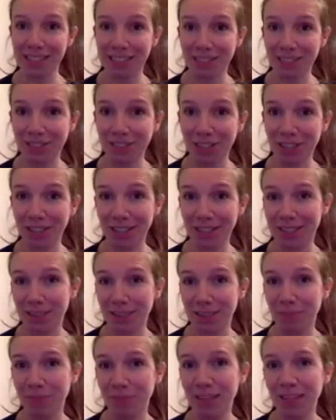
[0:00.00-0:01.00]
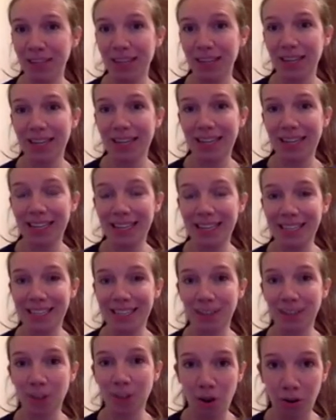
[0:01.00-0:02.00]
investigative journalism
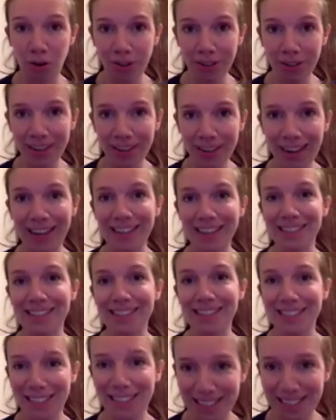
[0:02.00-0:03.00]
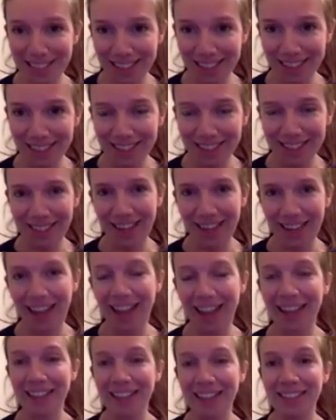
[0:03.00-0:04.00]
is long and
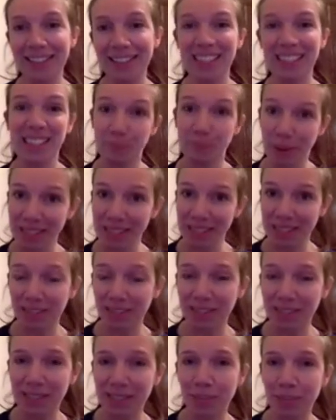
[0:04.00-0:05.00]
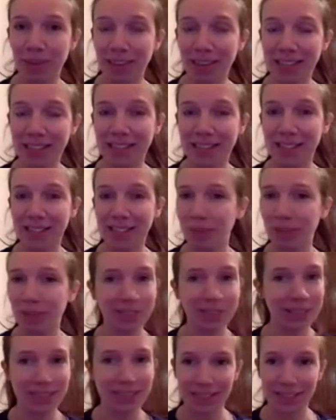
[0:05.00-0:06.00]
tedious and expensive in some
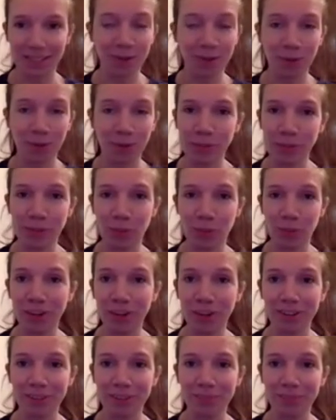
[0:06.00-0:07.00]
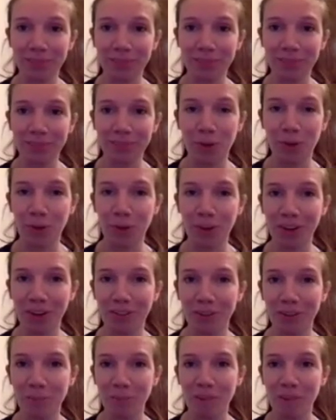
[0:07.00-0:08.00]
cases because it doesn't always work. You might
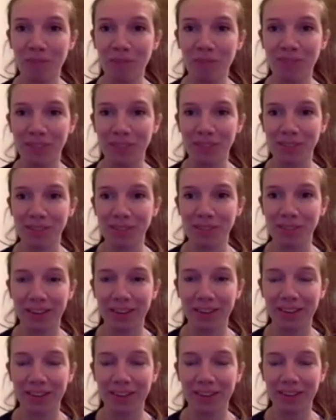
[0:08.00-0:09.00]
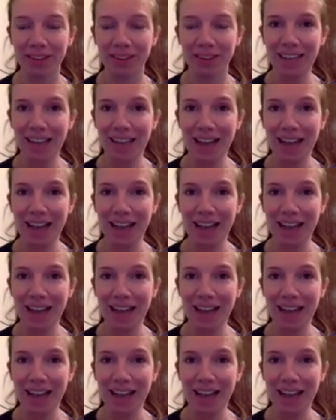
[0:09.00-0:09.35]
work for months on something